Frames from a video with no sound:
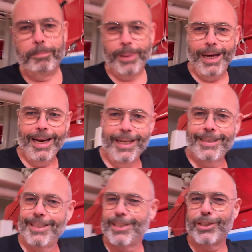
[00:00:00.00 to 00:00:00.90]
But
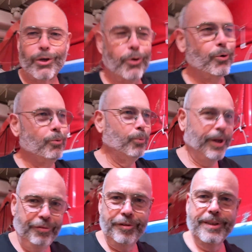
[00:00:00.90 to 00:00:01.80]
it's so
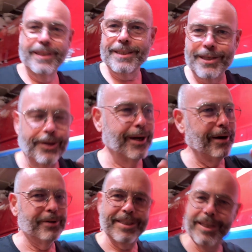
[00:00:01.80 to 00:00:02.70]
worth it. So
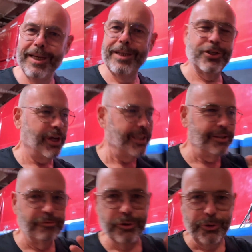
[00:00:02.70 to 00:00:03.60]
I was there
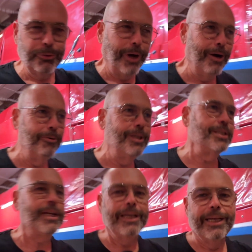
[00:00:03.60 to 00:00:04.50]
chatting for 2
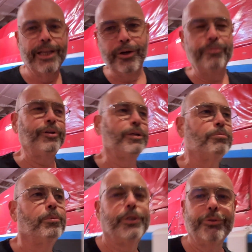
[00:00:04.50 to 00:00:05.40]
hours, and hopefully
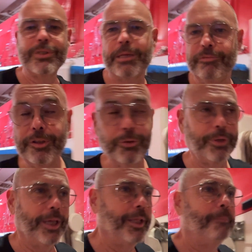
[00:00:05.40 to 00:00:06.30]
we will do something
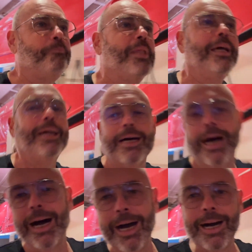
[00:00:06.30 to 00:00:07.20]
together.
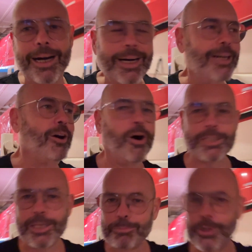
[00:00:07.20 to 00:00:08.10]

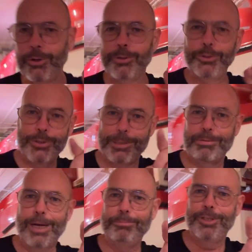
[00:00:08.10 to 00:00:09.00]
Awesome. So do
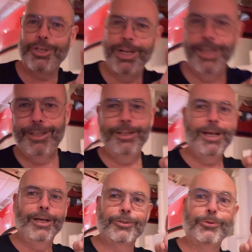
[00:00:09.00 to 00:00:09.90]
subscribe to the channel
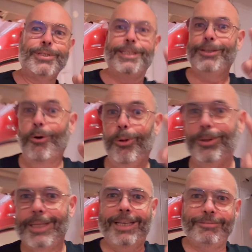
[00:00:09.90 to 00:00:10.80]
to see
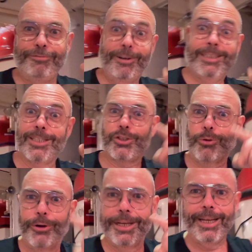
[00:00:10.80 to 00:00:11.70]
all that fun
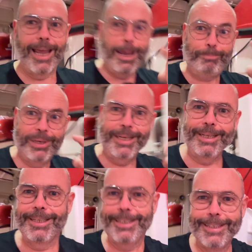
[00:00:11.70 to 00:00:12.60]
story
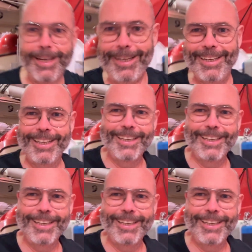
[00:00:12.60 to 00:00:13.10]
happening. Yeah.